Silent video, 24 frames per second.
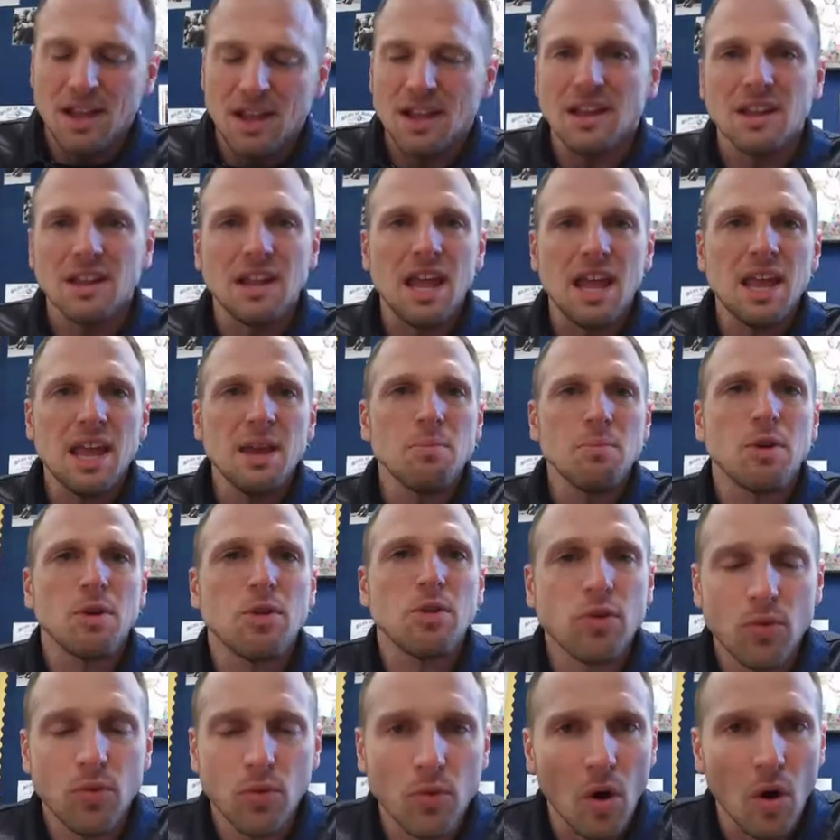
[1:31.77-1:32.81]
labor
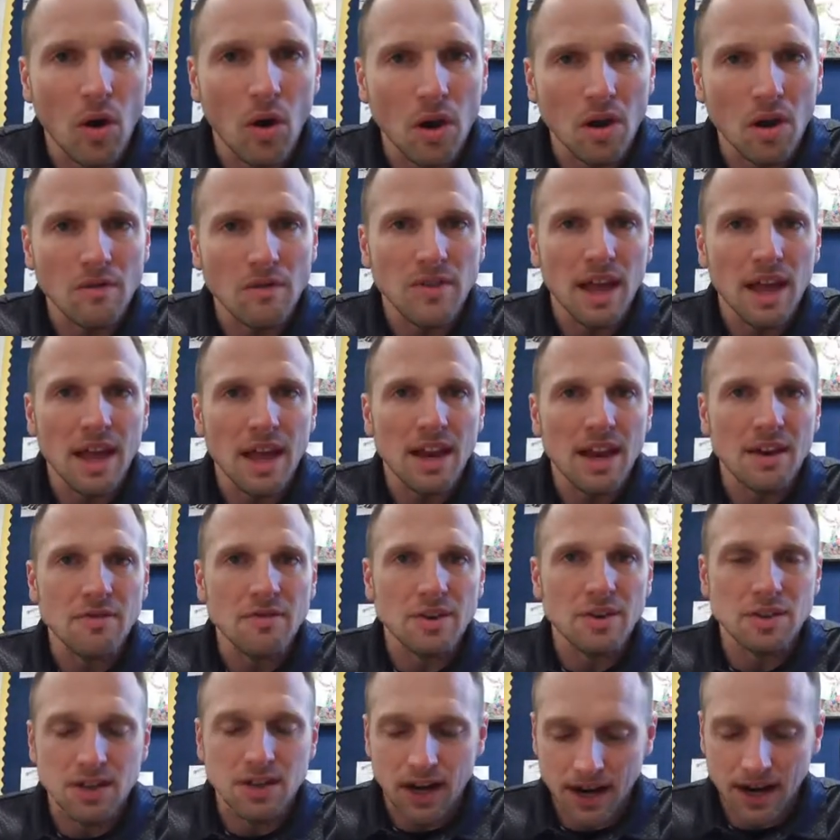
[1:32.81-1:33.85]
through all of that
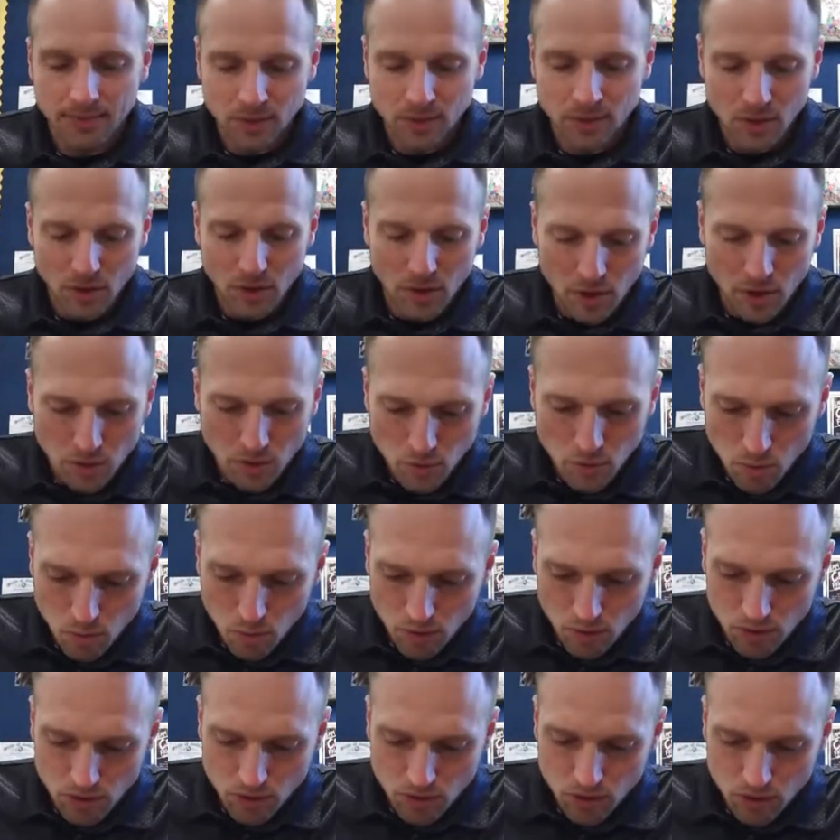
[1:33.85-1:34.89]
every time. So here's what
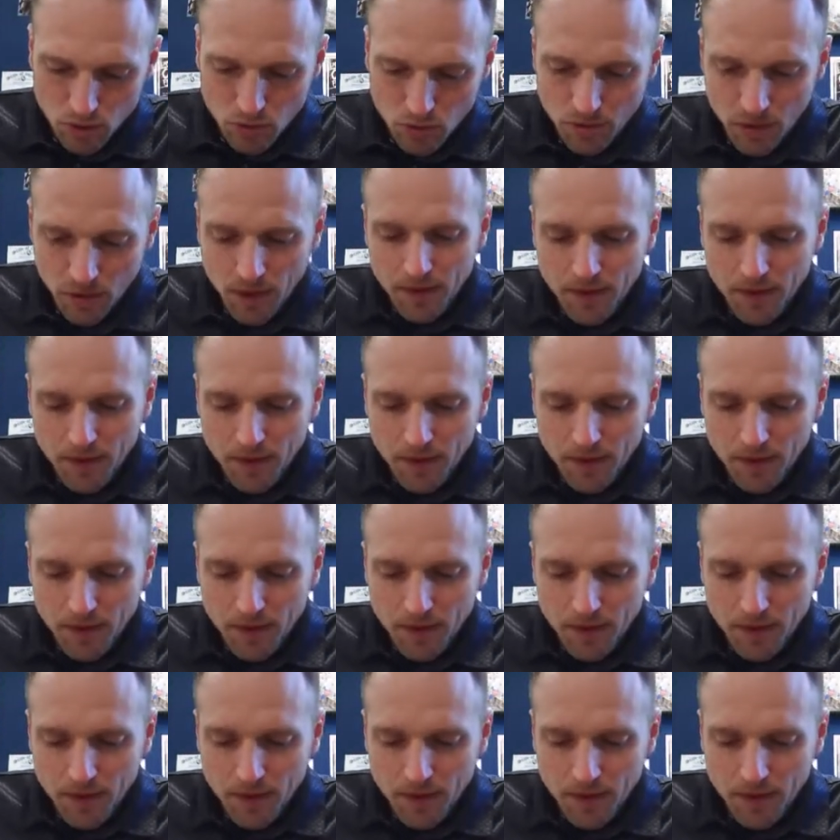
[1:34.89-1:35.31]
we're going to do.